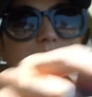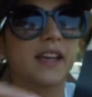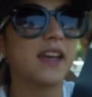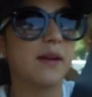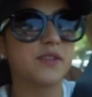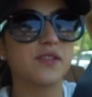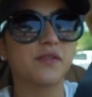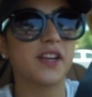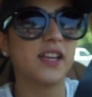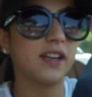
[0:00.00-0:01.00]
my camera's
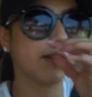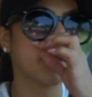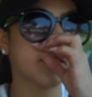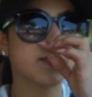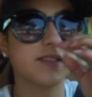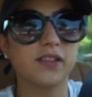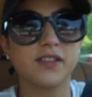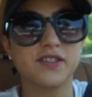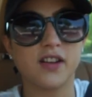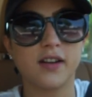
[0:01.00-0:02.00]
overheating because it's on
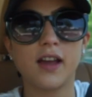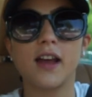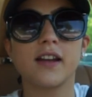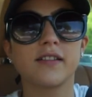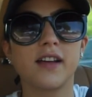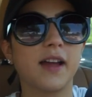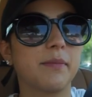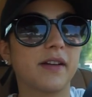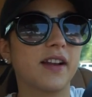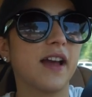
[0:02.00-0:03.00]
the sun and I
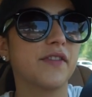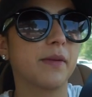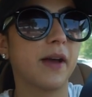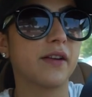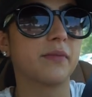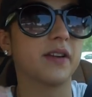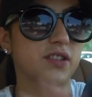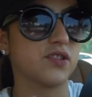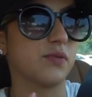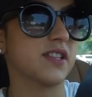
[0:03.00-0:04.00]
barely have any battery, but I
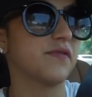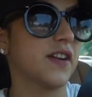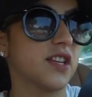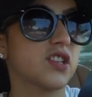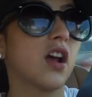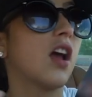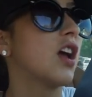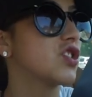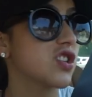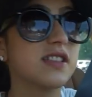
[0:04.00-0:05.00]
just want to finish.
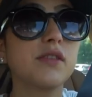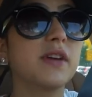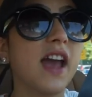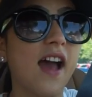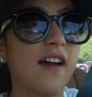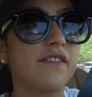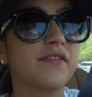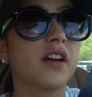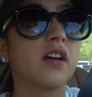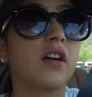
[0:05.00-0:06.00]
Just like we have
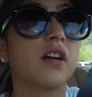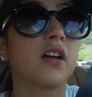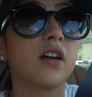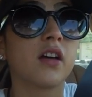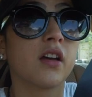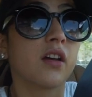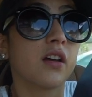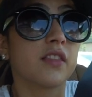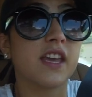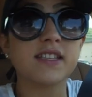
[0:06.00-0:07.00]

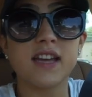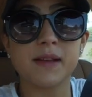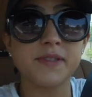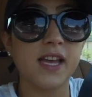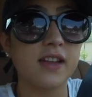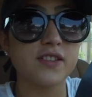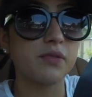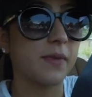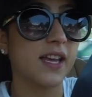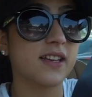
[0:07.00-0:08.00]
things that upset us
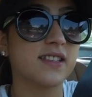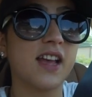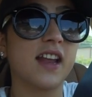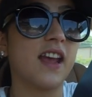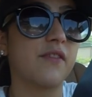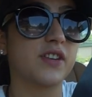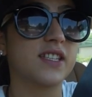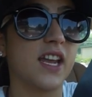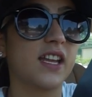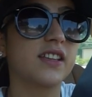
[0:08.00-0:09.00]
or make us sad every
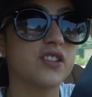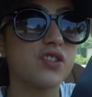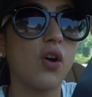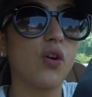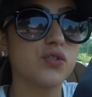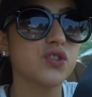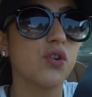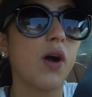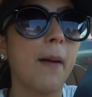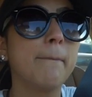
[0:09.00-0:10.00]
day, there's
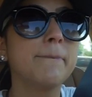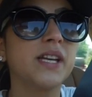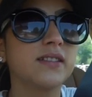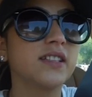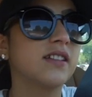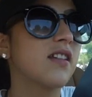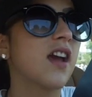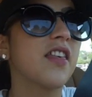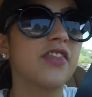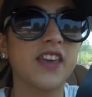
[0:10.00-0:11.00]
also a million
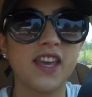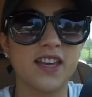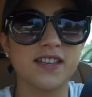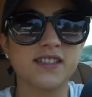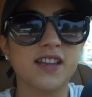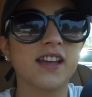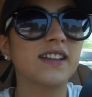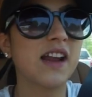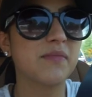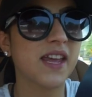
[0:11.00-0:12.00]
things
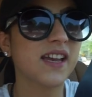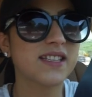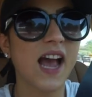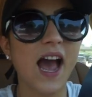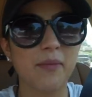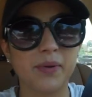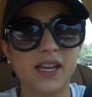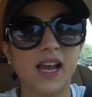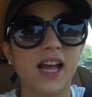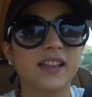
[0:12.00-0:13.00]
that make us
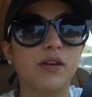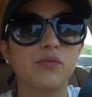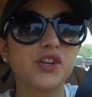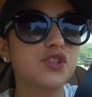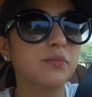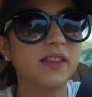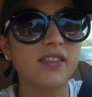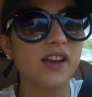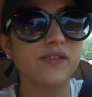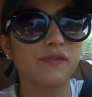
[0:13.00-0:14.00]
happy and that we should be
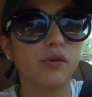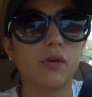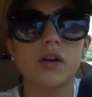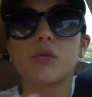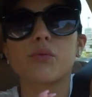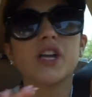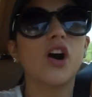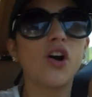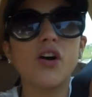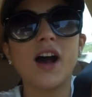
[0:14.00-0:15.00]
thankful for. We
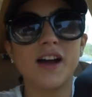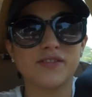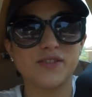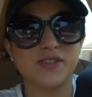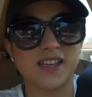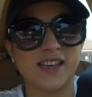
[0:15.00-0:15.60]
all have those